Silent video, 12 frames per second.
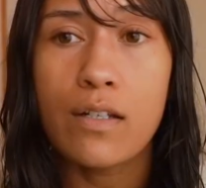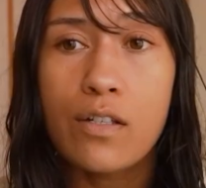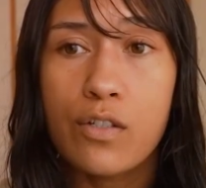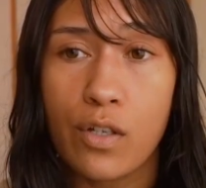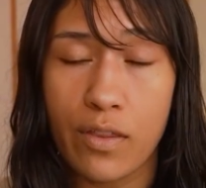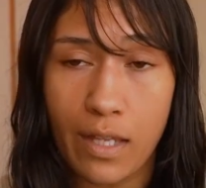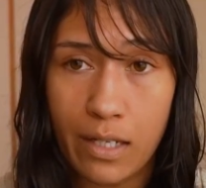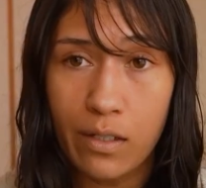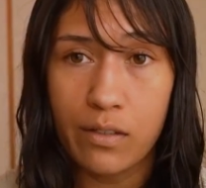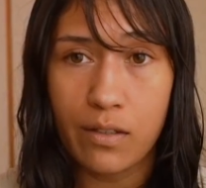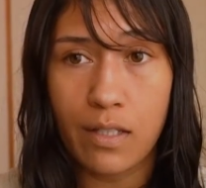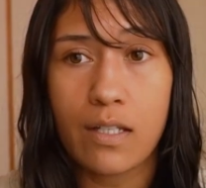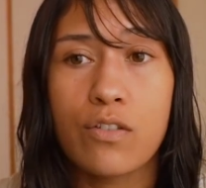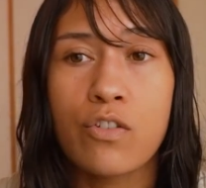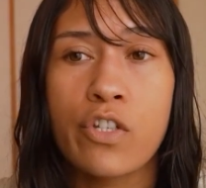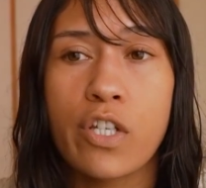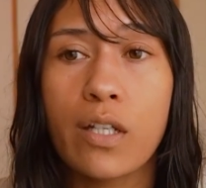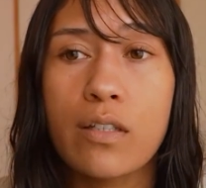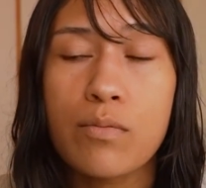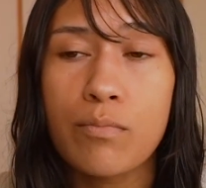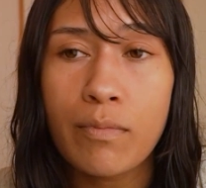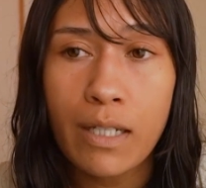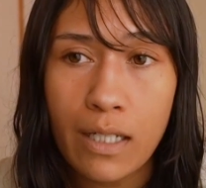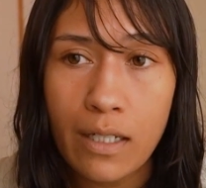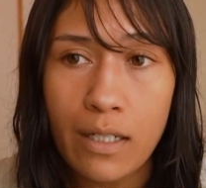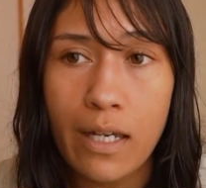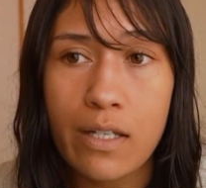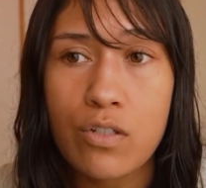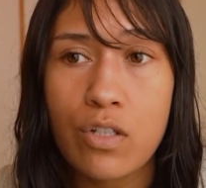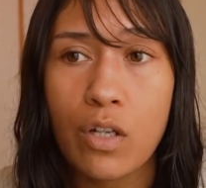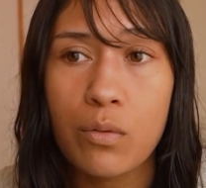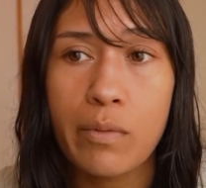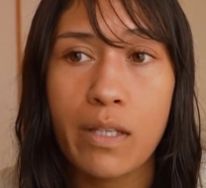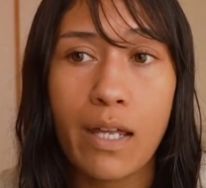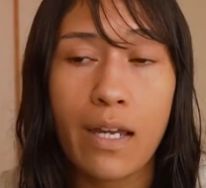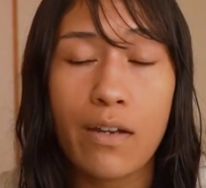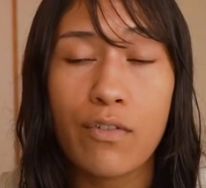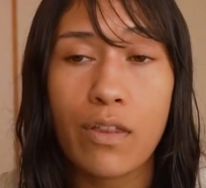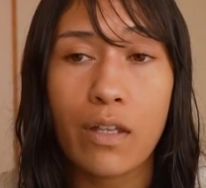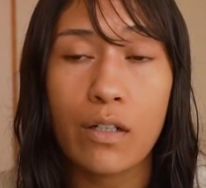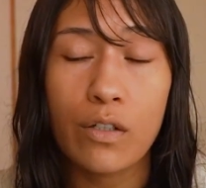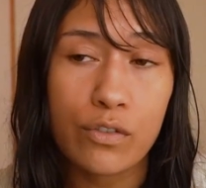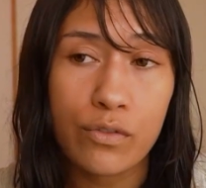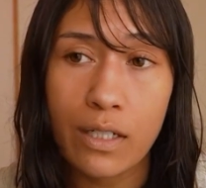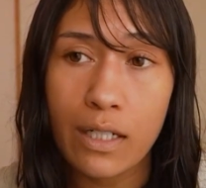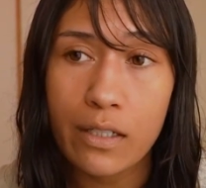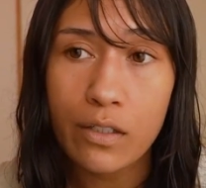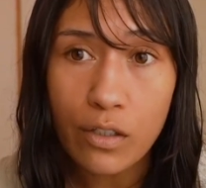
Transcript: So they then checked me and told me that everything looked really